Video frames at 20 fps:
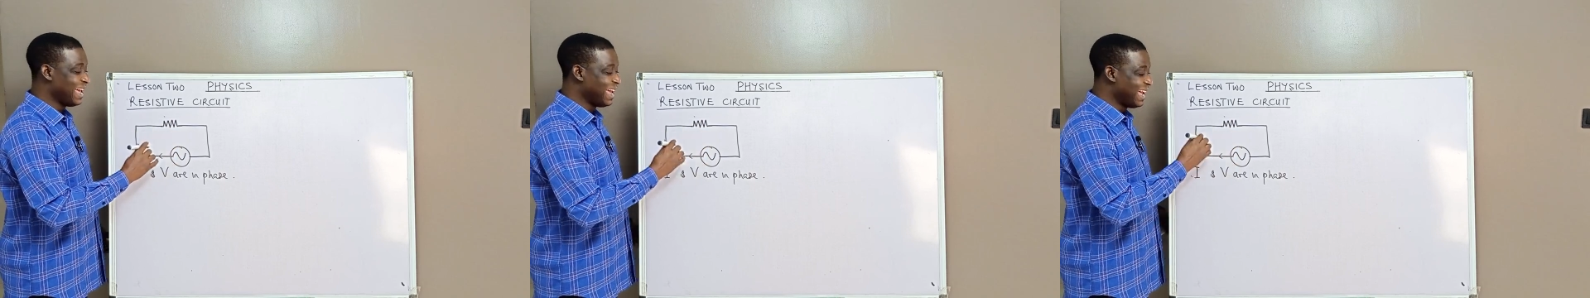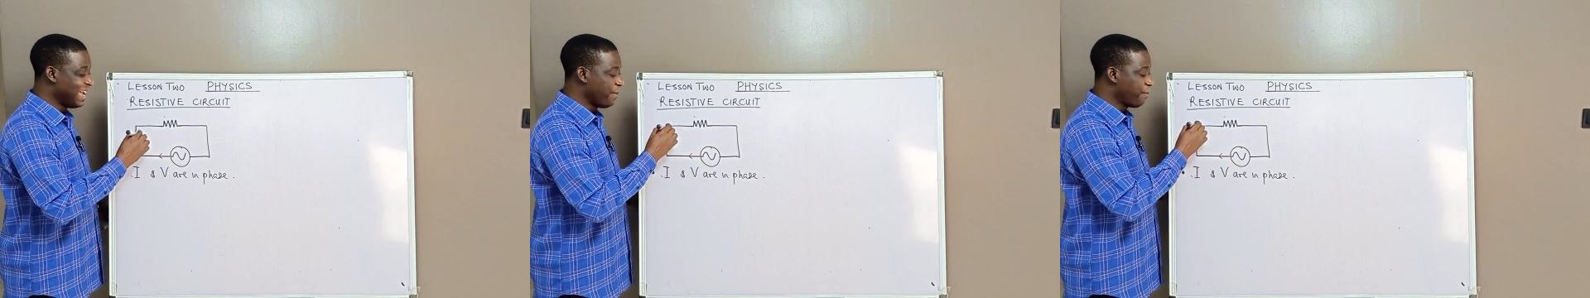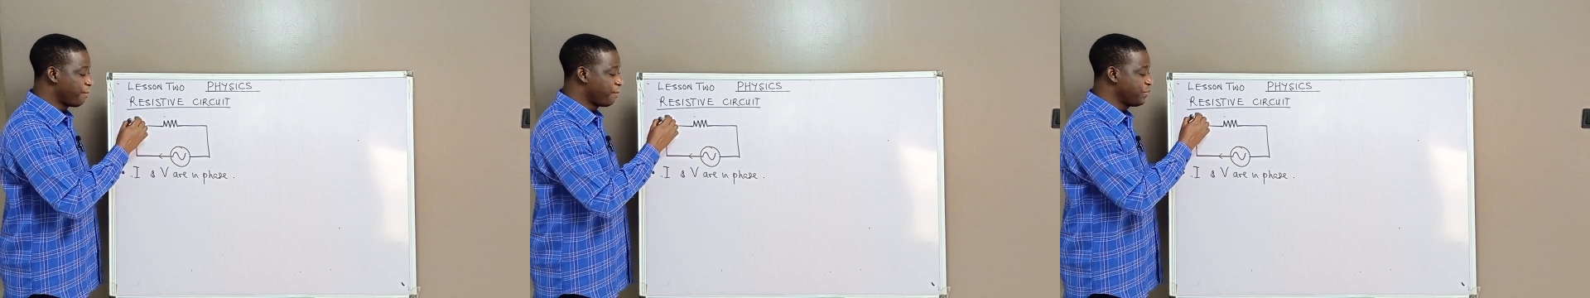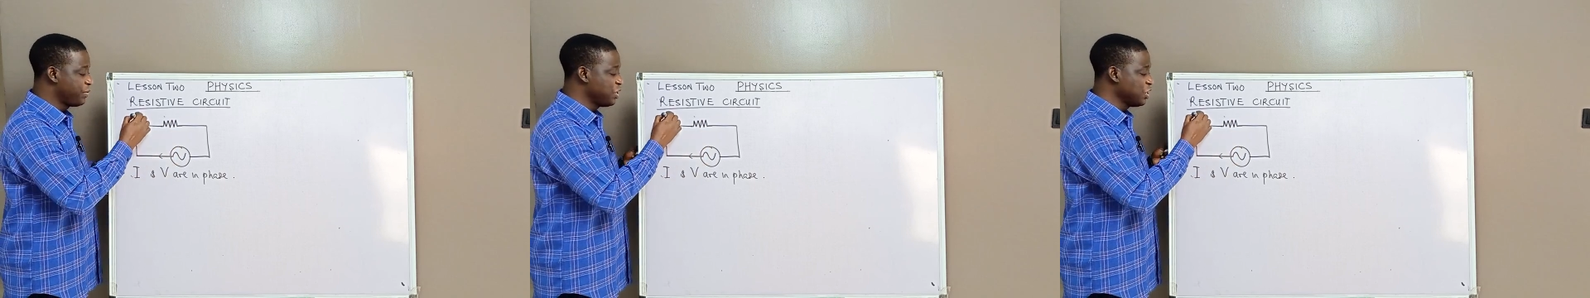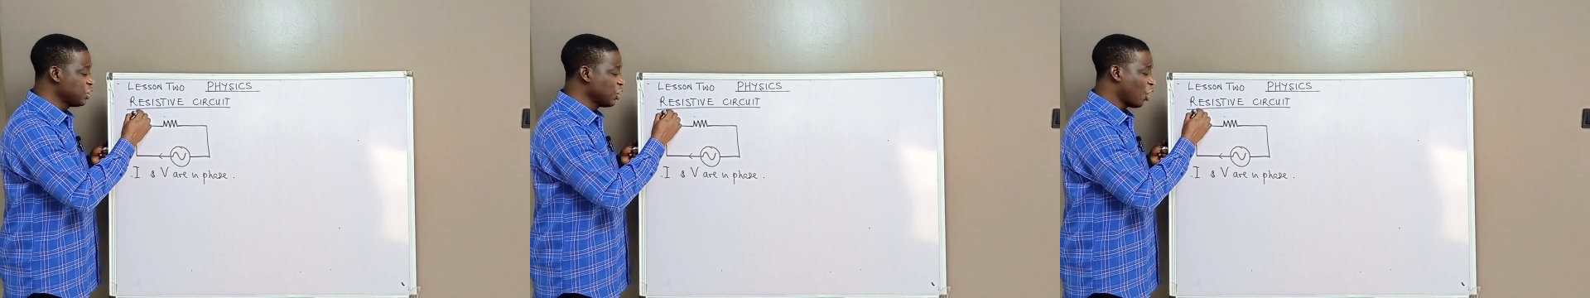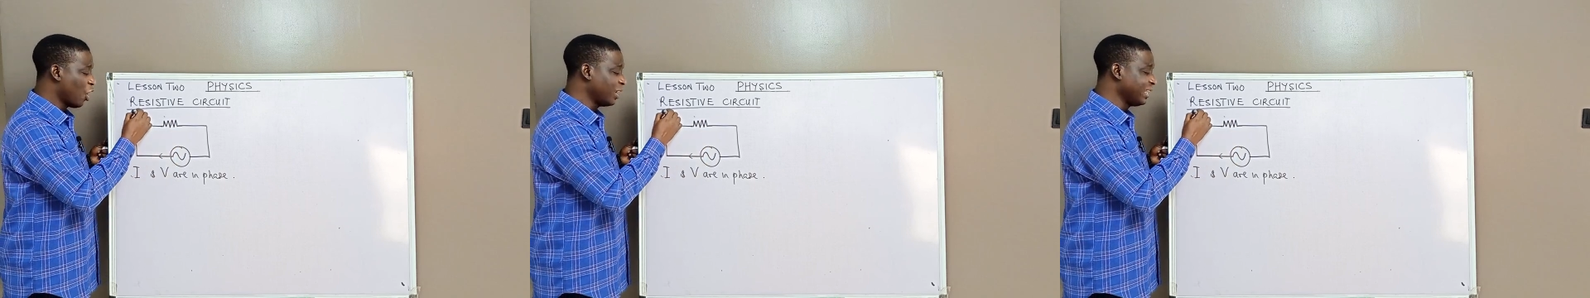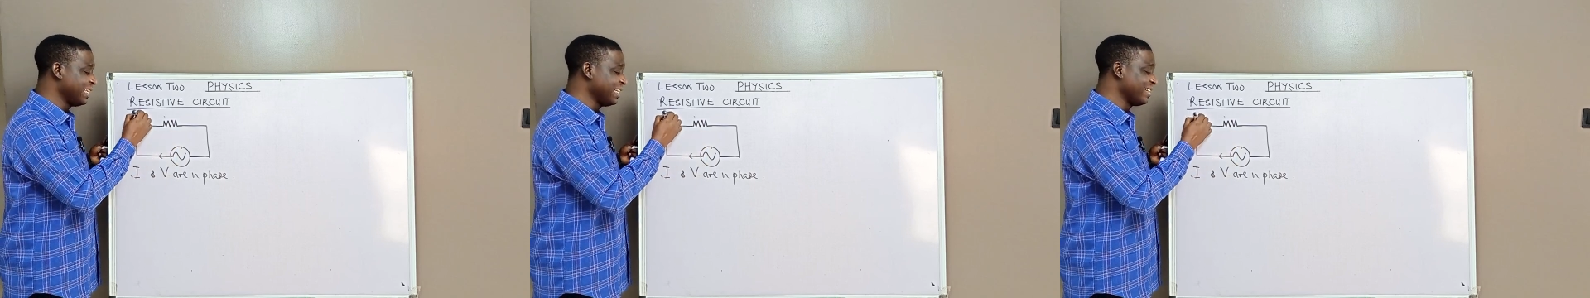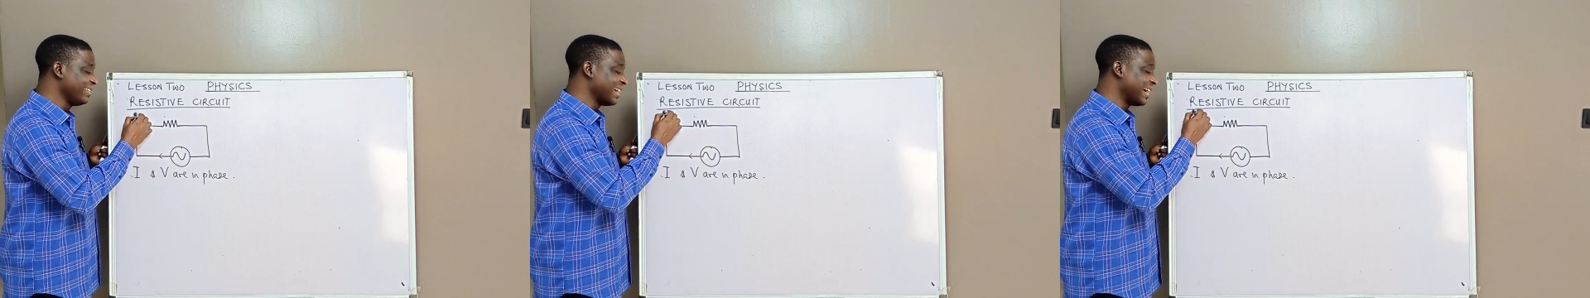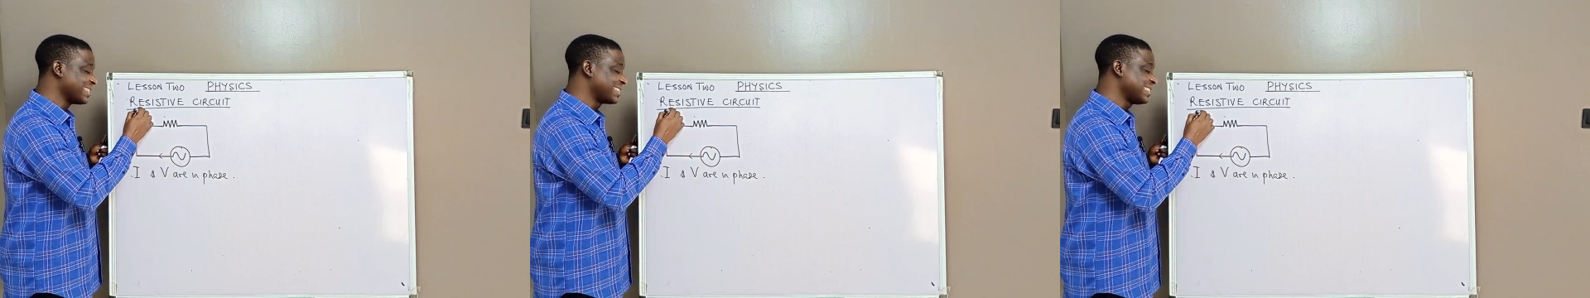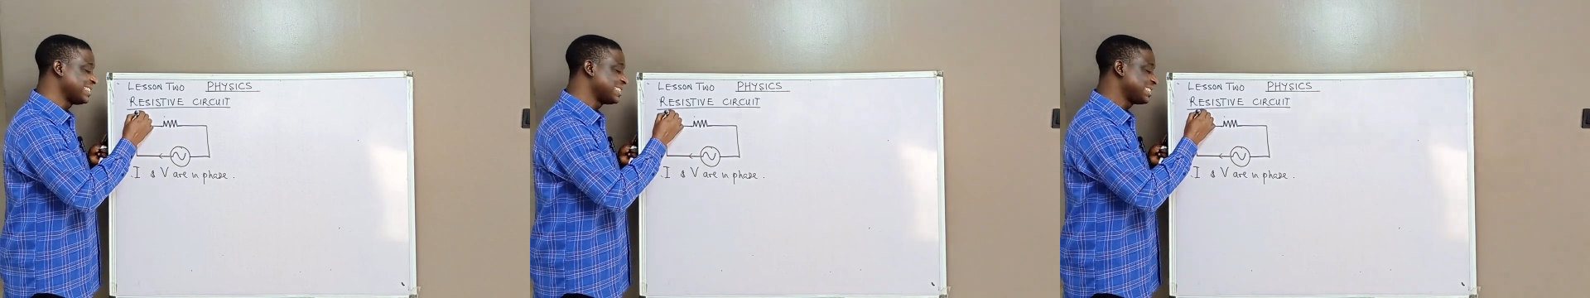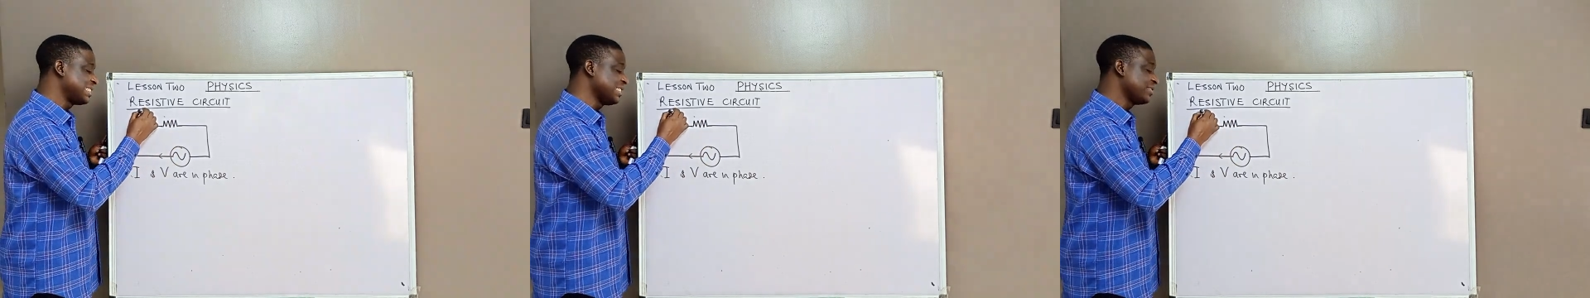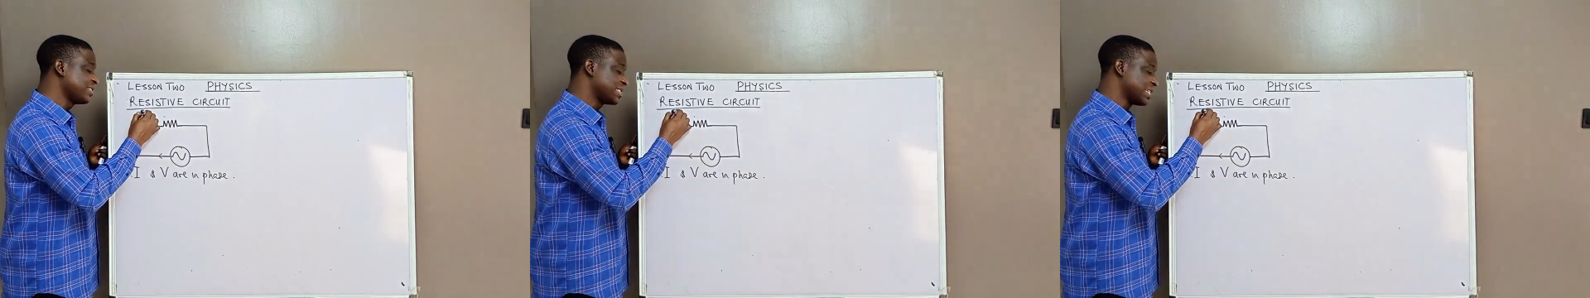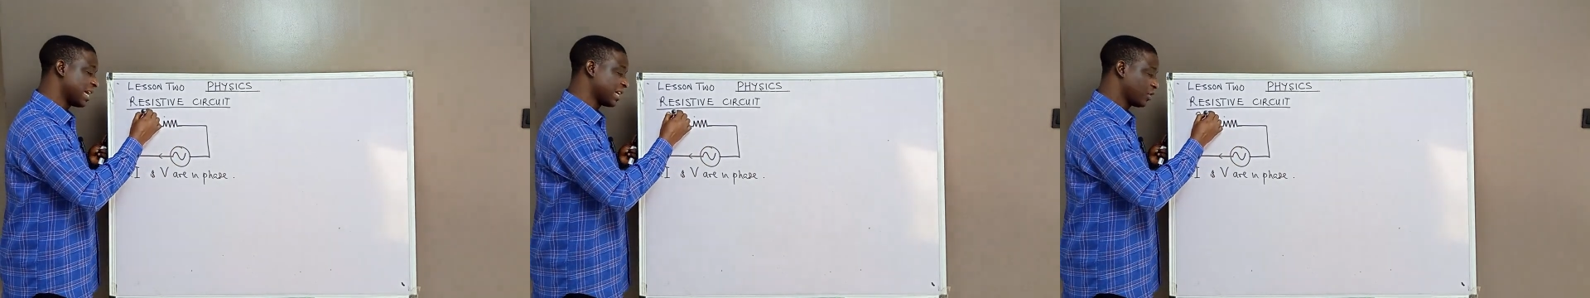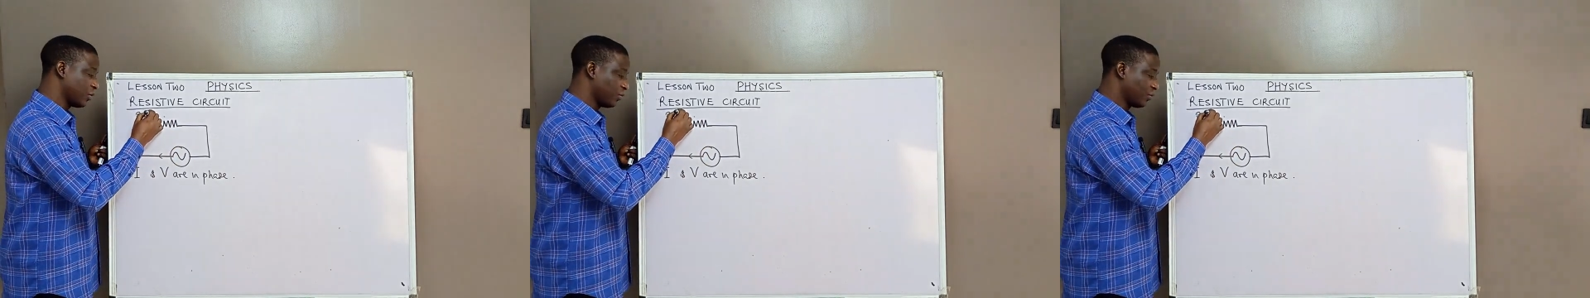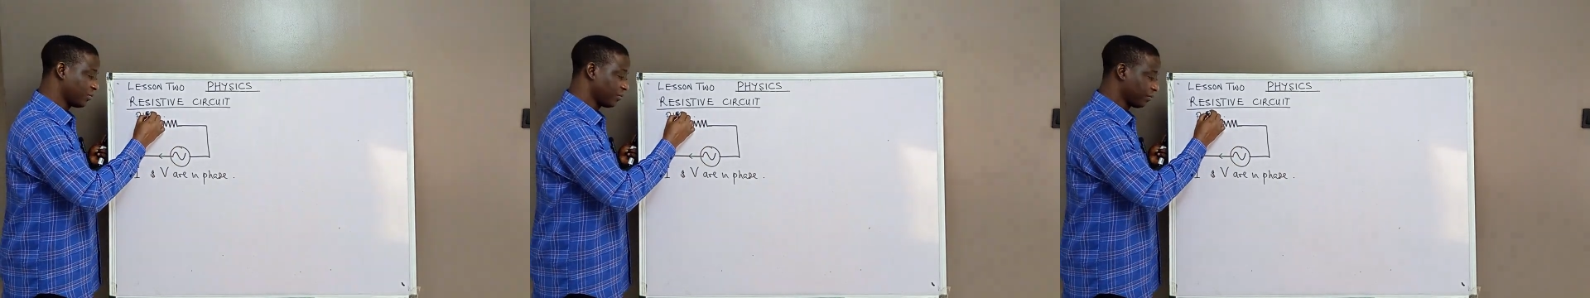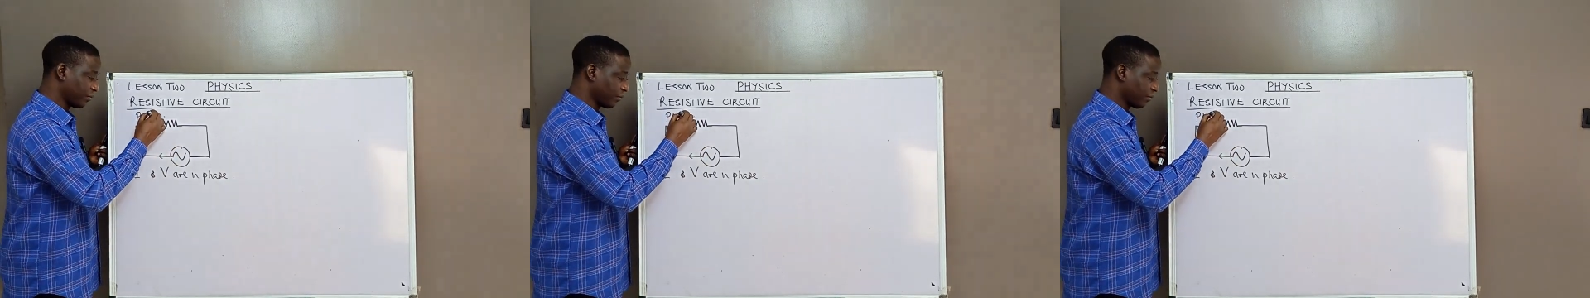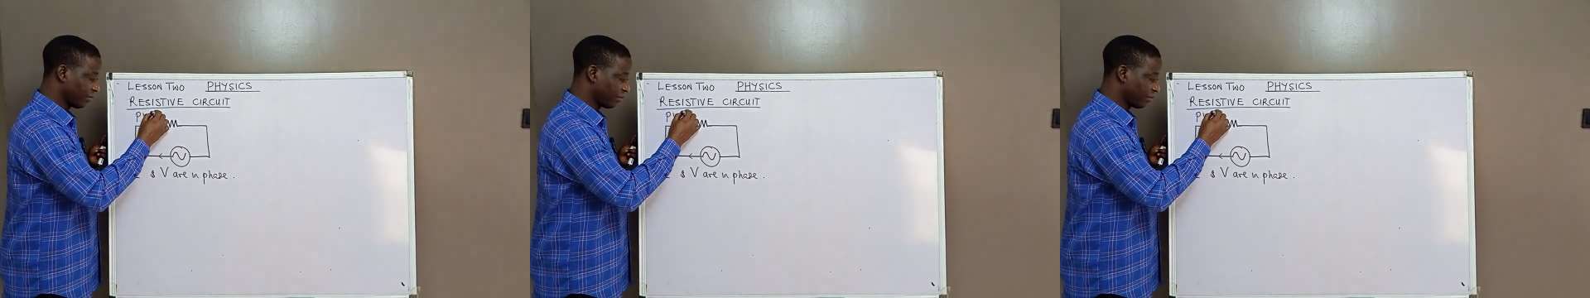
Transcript: a purely resistive circuit.